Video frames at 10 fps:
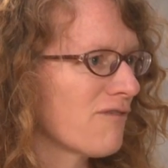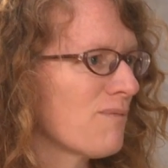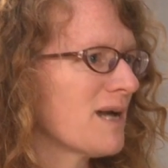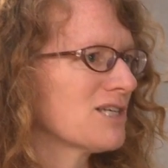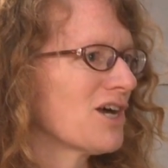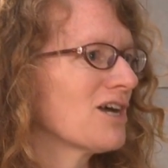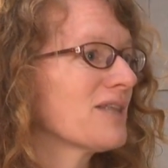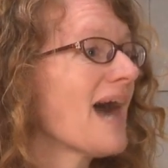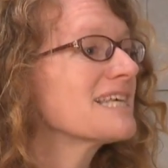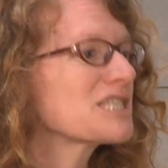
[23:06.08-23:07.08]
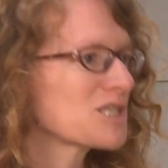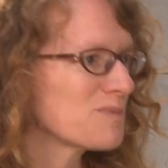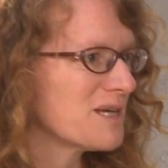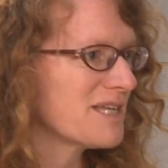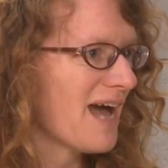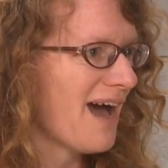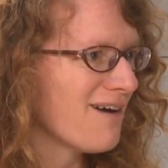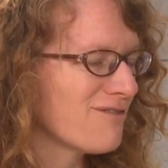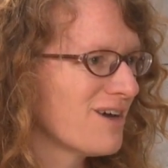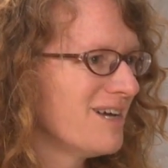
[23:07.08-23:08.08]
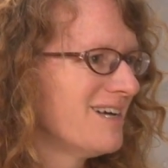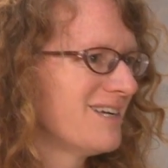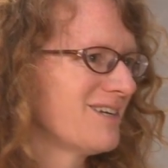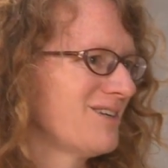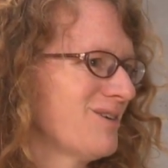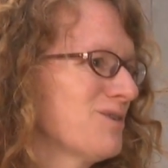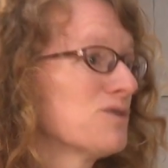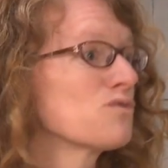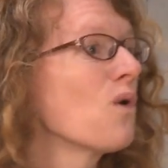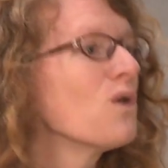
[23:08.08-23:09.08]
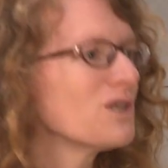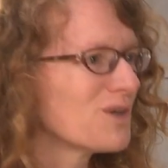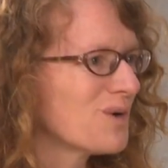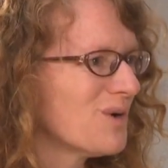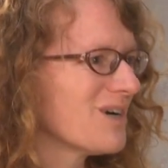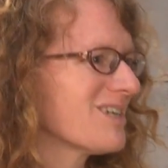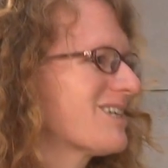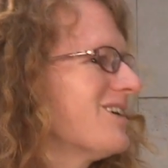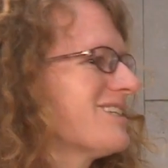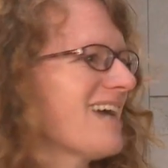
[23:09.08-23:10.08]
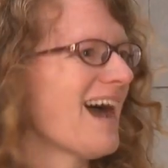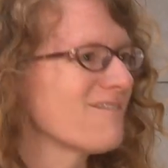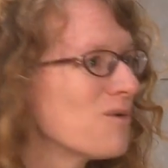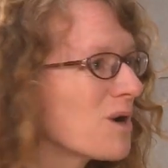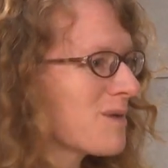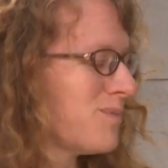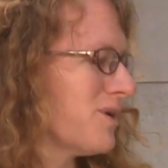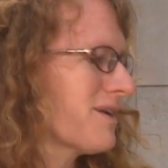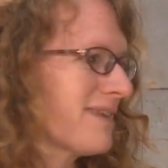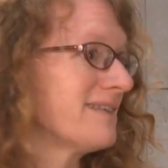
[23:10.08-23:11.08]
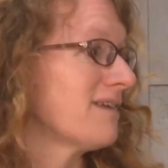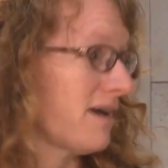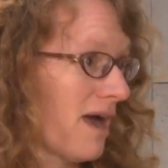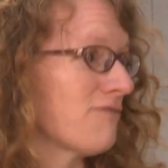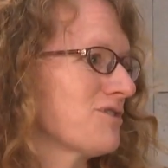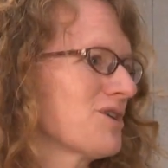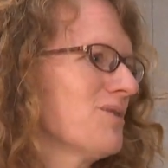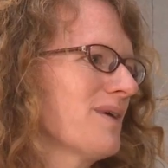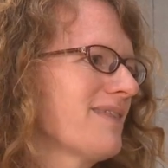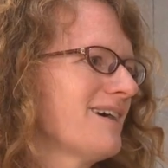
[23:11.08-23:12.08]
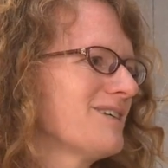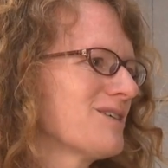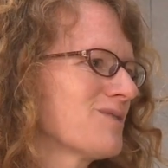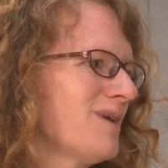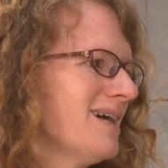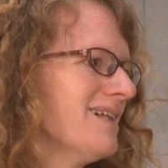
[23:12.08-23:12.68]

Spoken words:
if my child asks me to have, you know, to enroll in a course or to have a workbook, then I have to go with that as well.